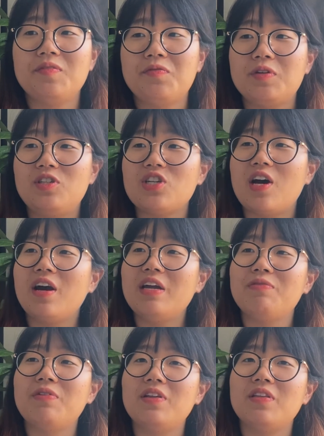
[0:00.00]
which I
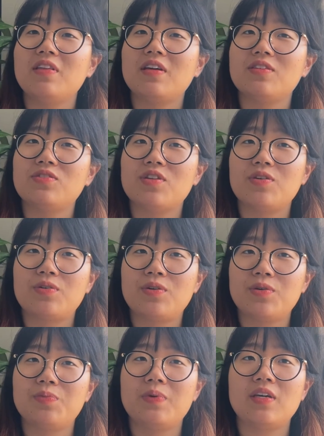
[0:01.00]
really think is so
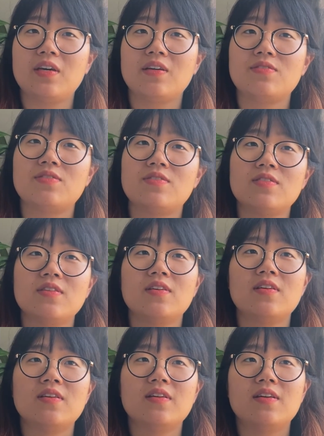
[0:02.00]
cool because,
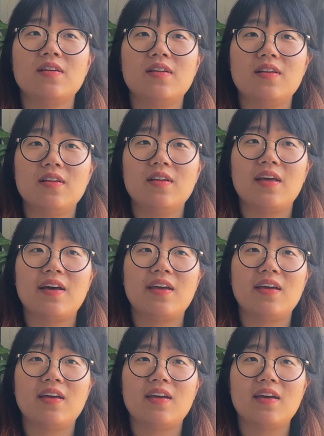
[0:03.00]

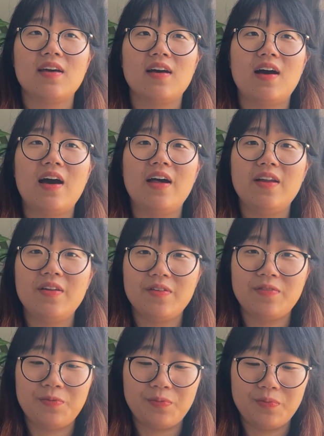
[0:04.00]
like, I
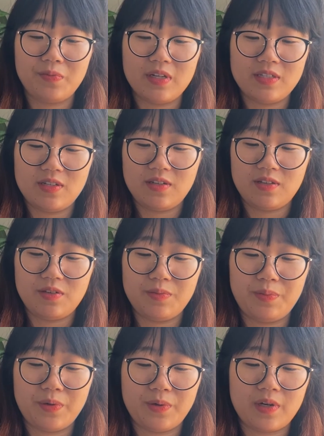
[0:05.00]
love listening to a
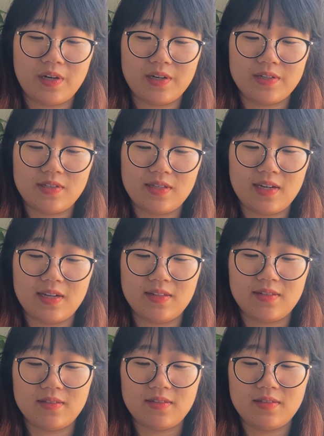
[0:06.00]
podcast,
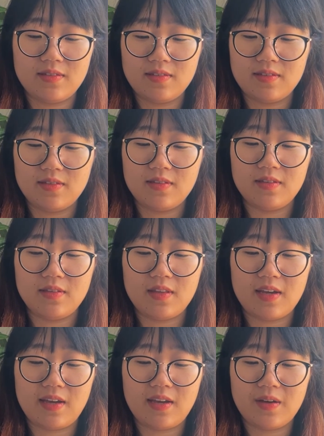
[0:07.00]
and
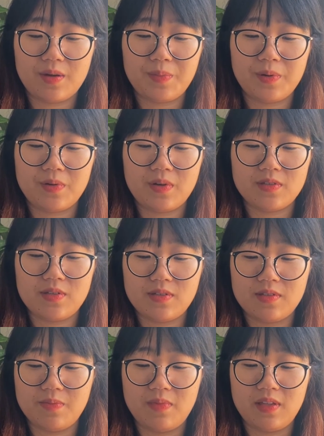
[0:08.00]
like her podcast is
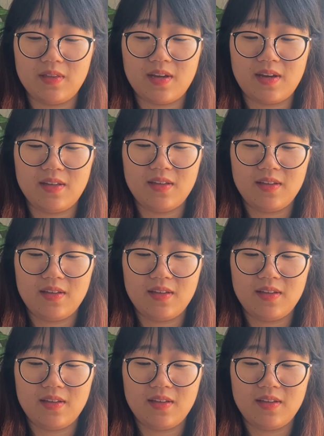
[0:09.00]
something that